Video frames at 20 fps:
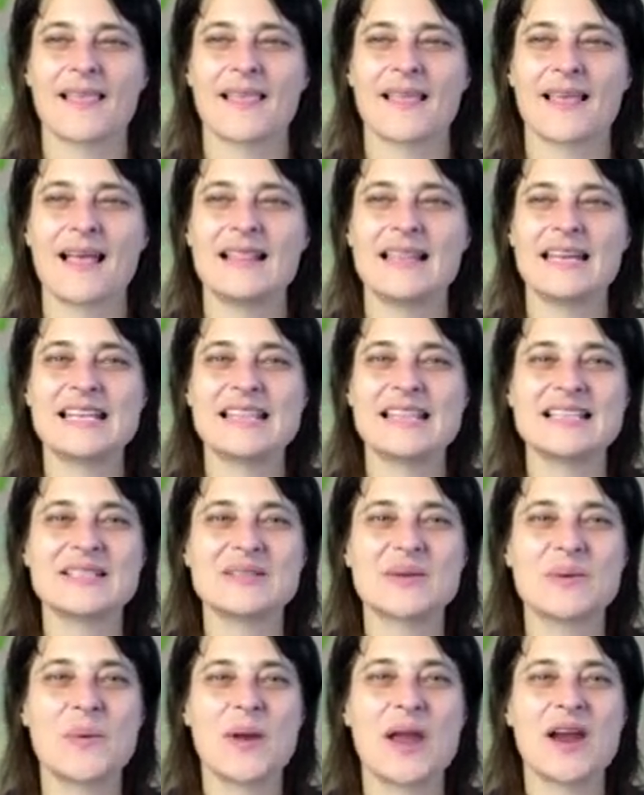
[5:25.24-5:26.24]
And letting this
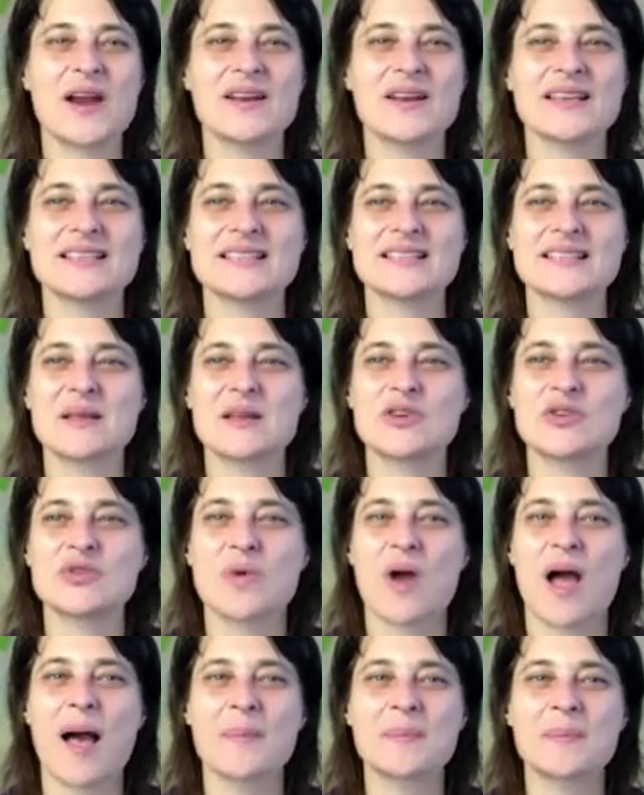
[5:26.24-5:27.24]
awareness
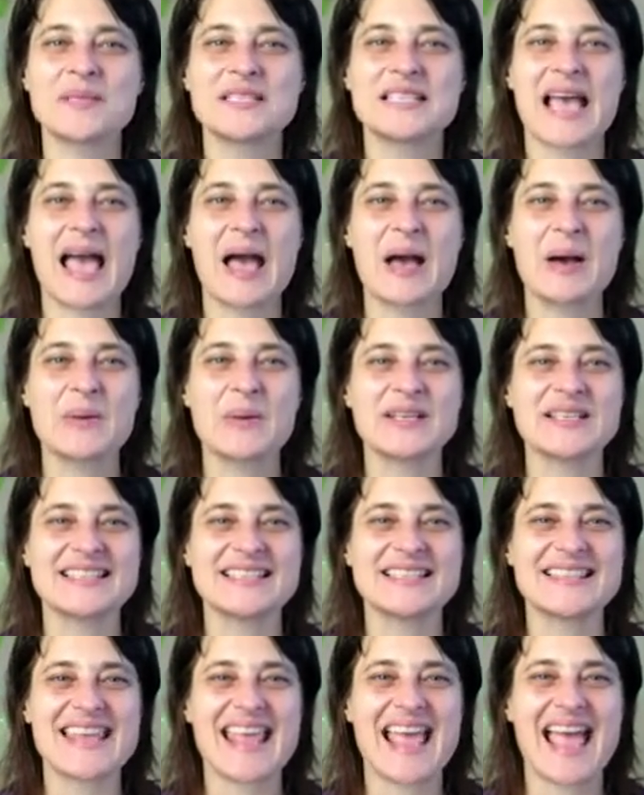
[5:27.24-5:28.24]
drop down
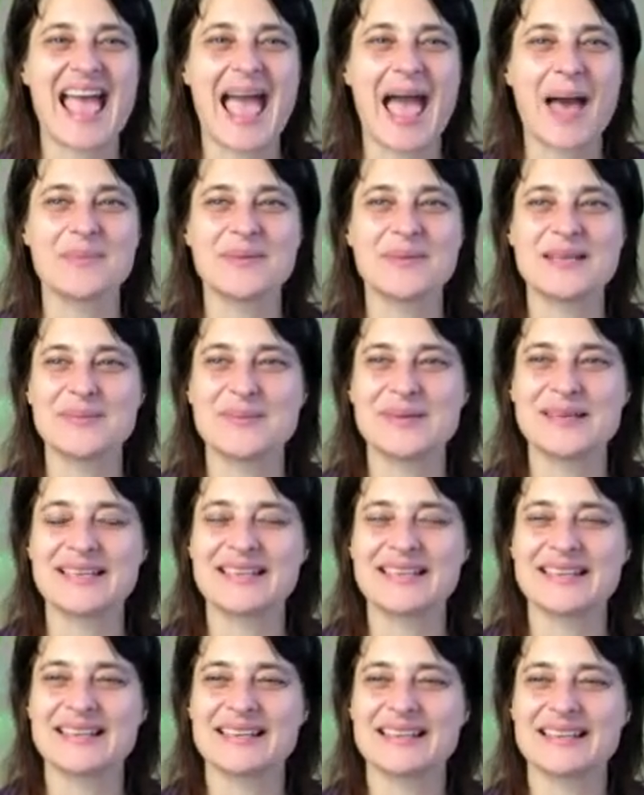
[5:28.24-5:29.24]
into the
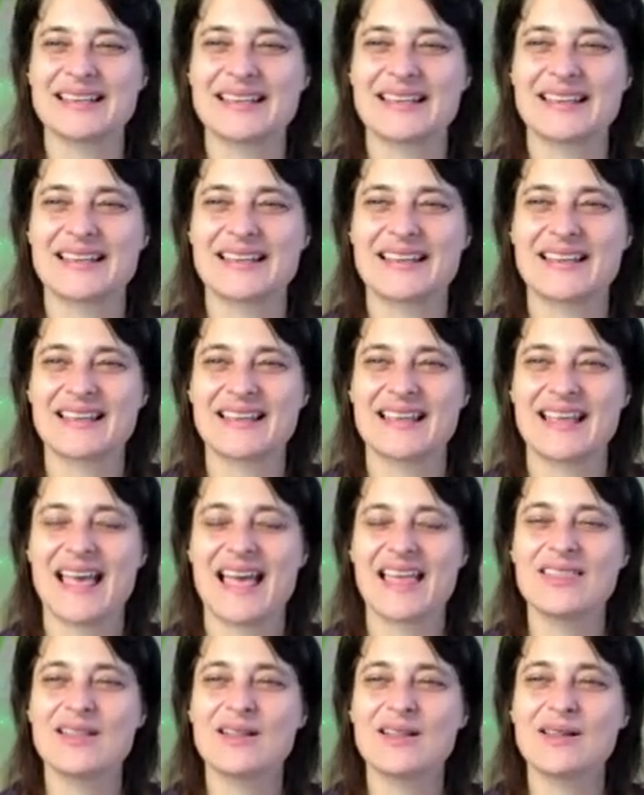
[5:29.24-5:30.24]
abdomen
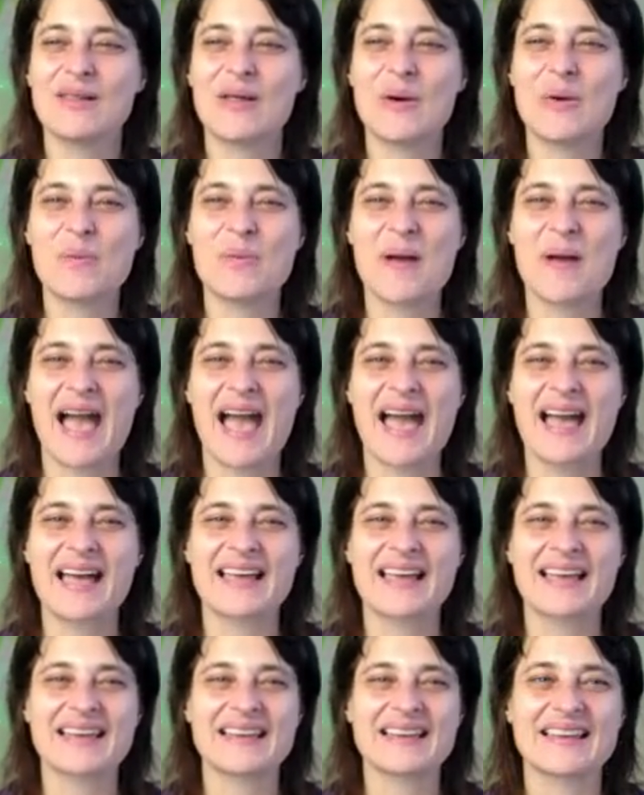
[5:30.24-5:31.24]
and the low back,
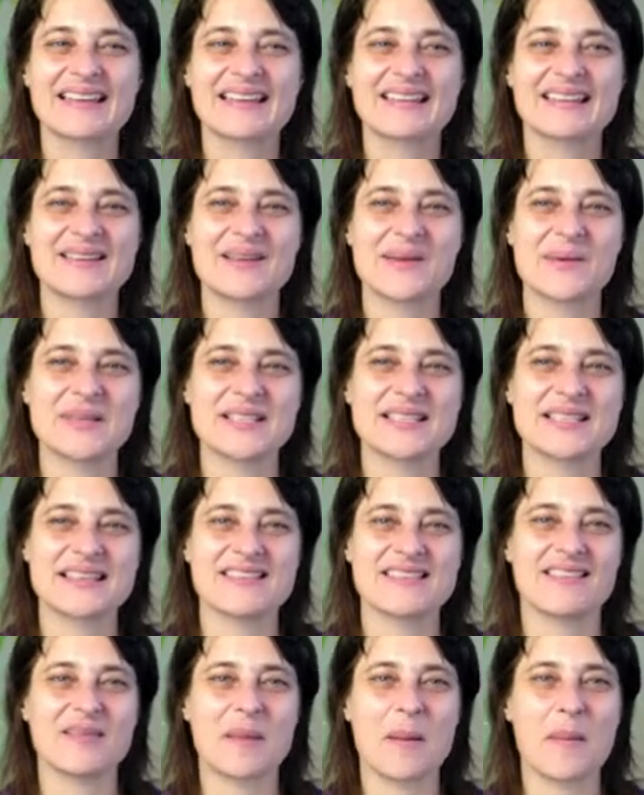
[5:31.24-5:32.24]
noticing
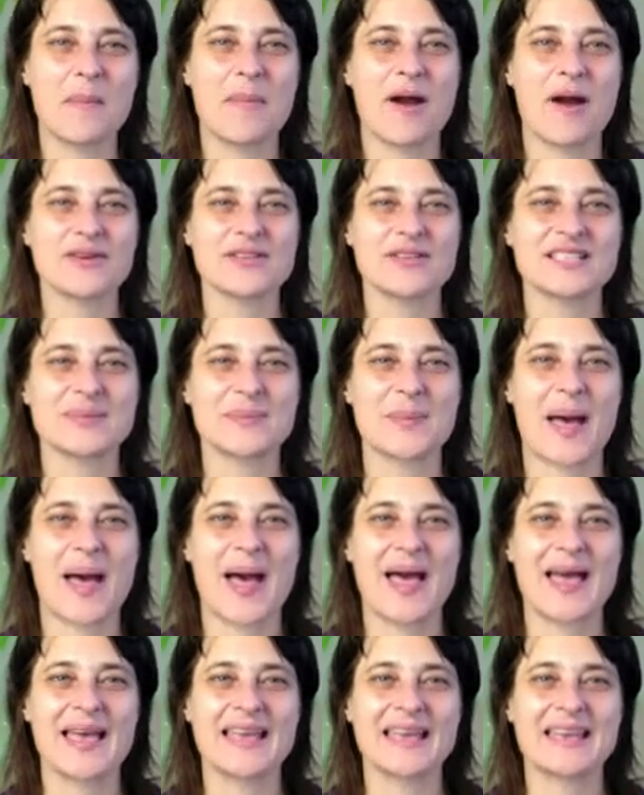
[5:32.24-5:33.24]
the lumbar
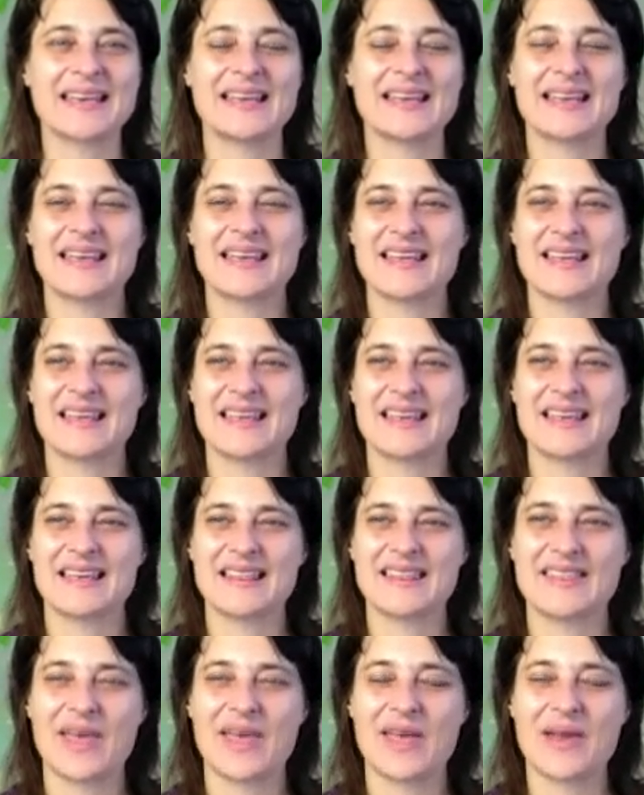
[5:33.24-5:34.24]
spine.
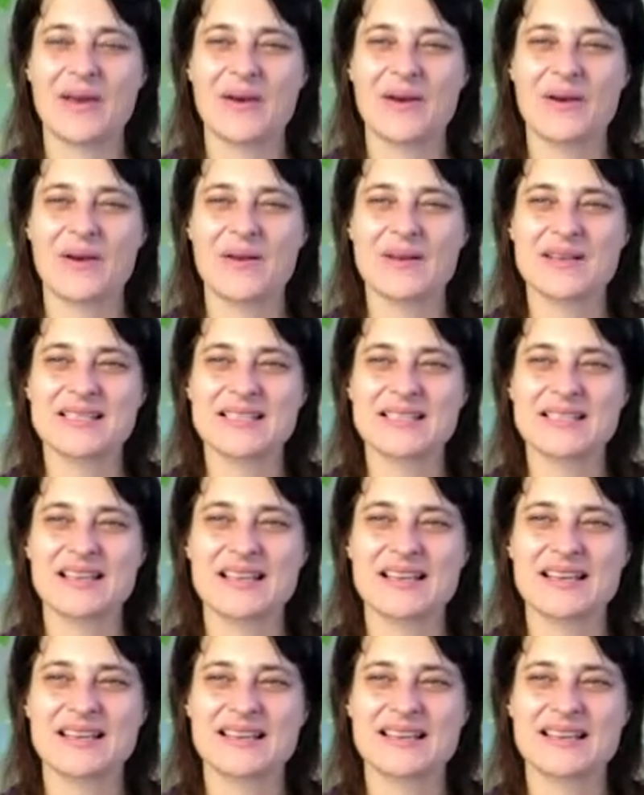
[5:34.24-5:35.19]
There's the